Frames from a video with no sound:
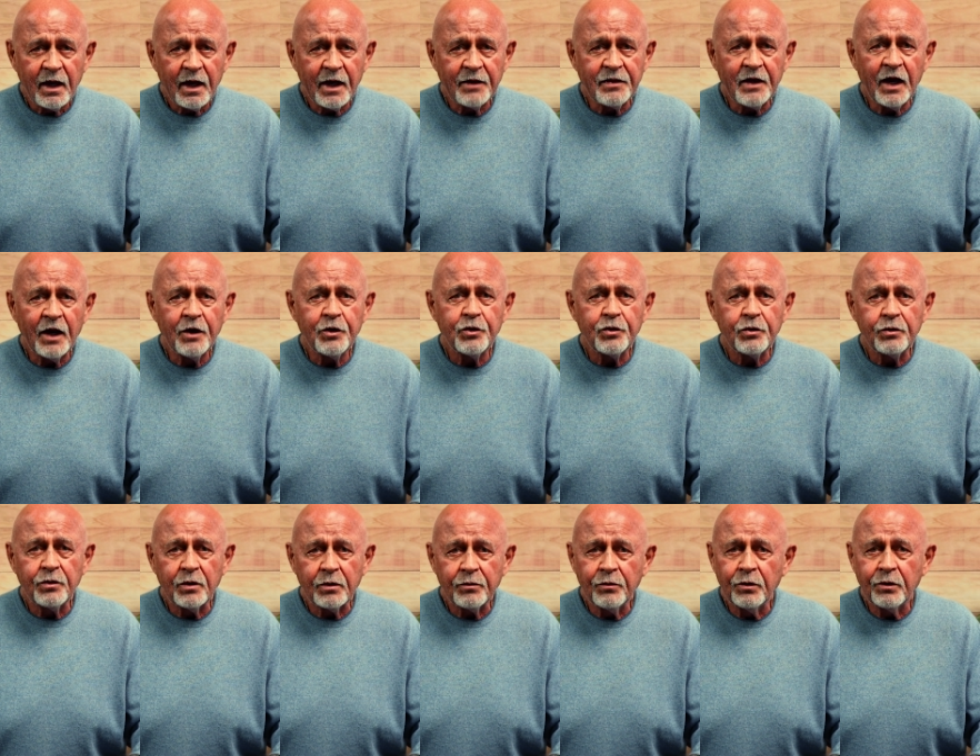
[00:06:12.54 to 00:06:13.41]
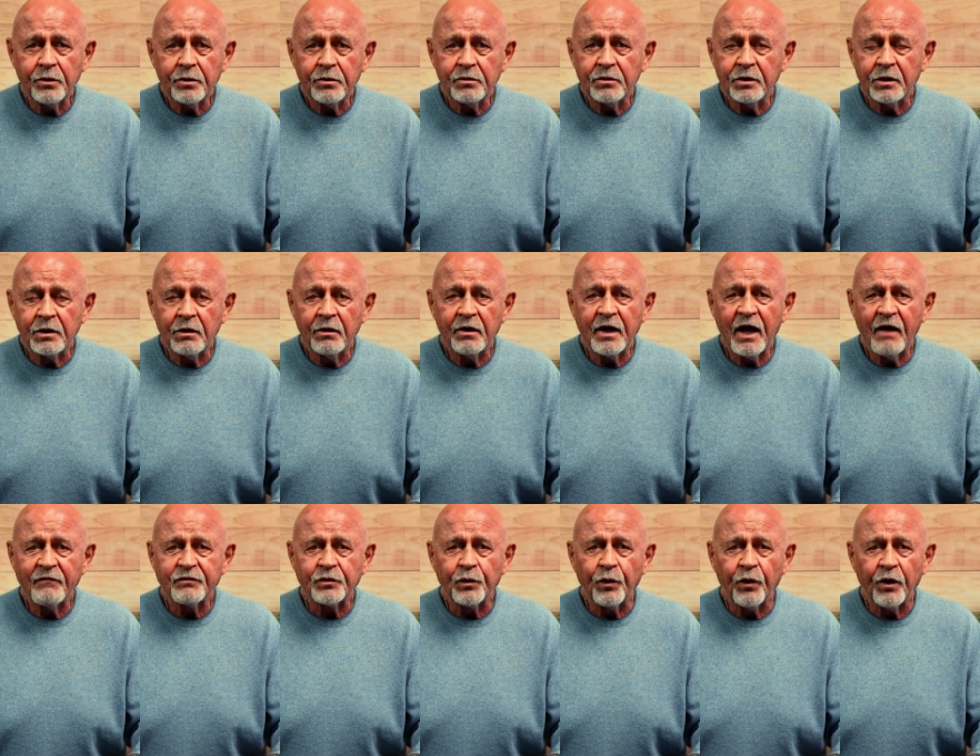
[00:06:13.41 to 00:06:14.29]
And then you, you don't
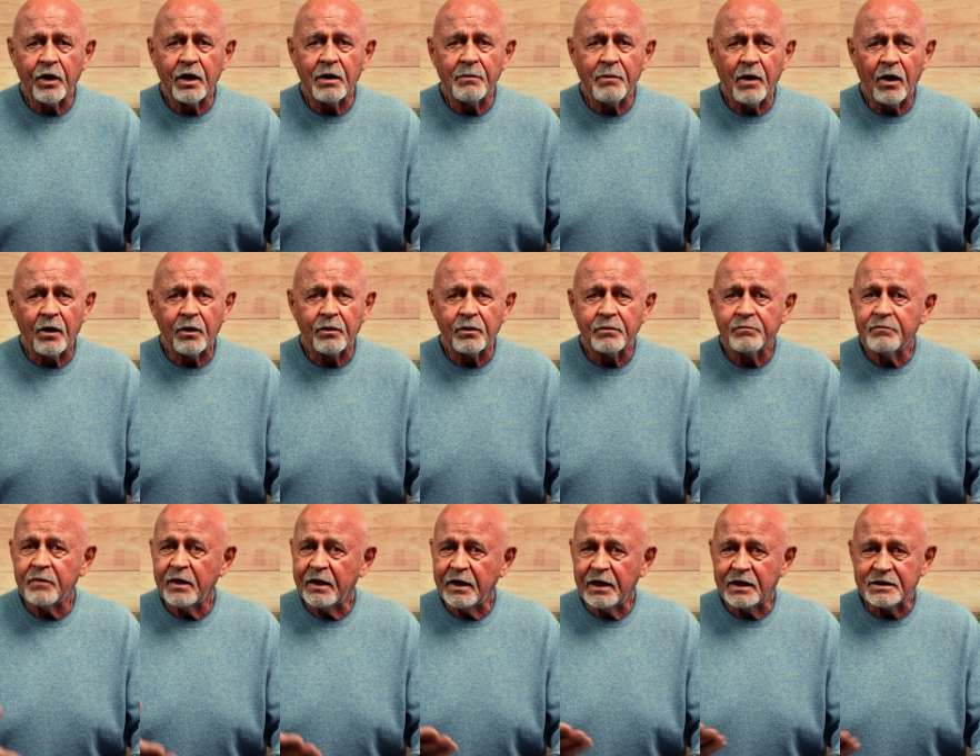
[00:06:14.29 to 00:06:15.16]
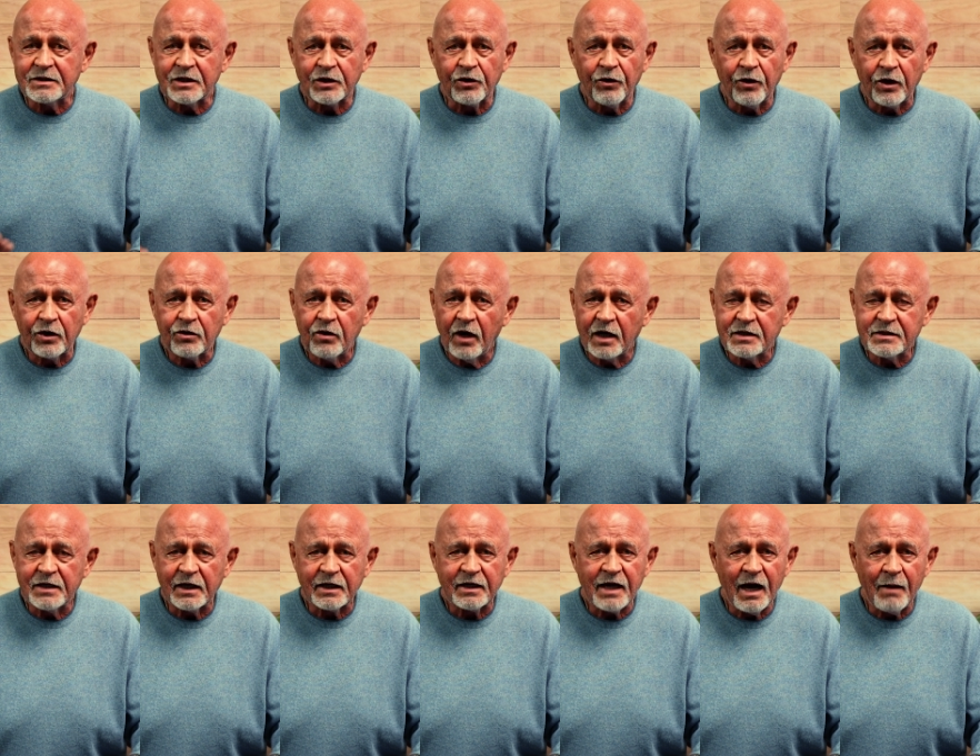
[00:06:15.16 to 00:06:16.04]
have to worry about, is it going to
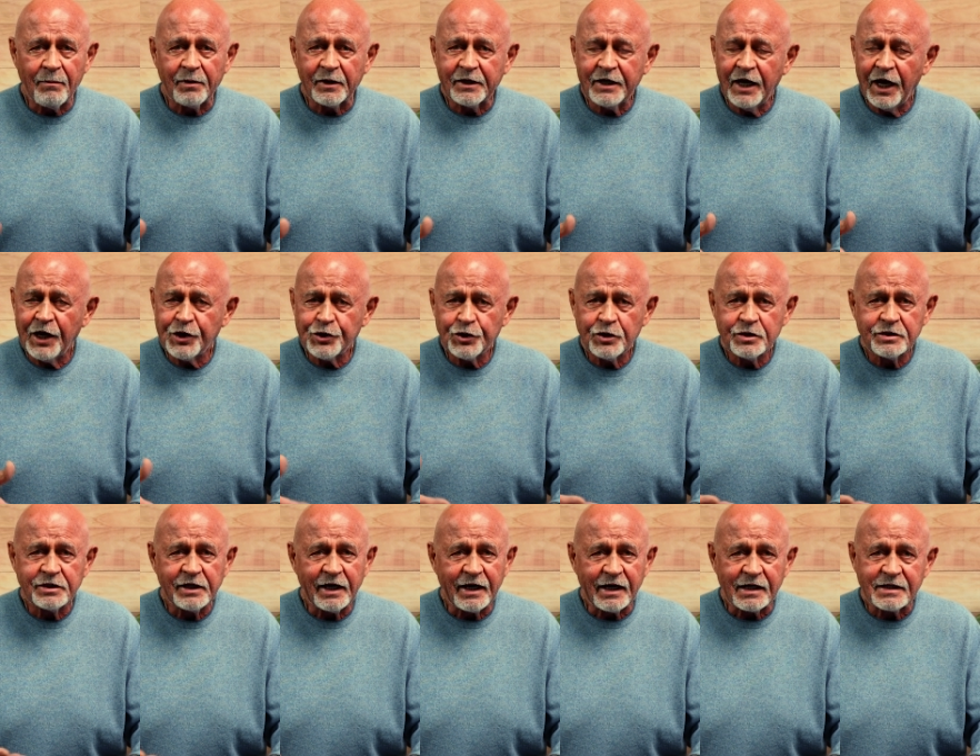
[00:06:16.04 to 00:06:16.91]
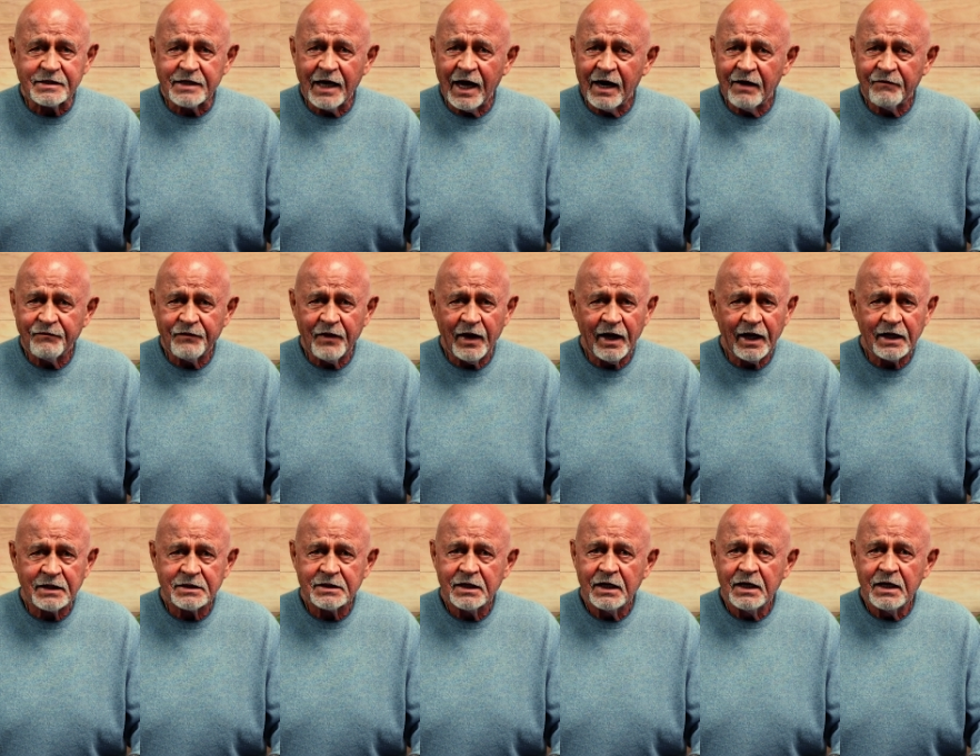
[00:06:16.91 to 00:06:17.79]
cause any complications, any side
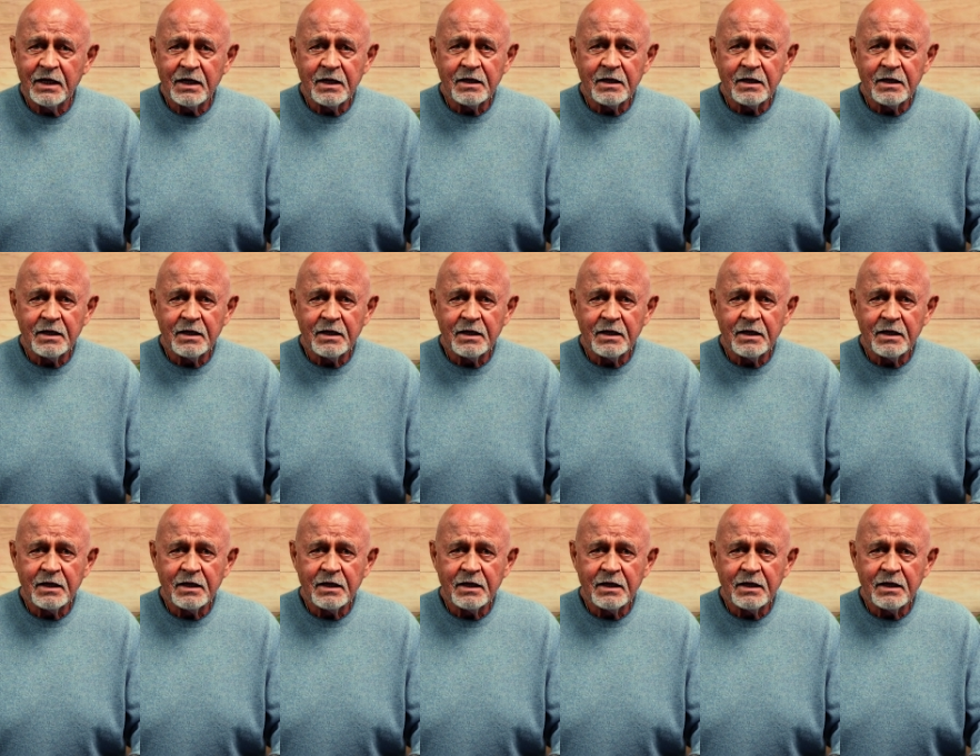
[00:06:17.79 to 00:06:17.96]
effects?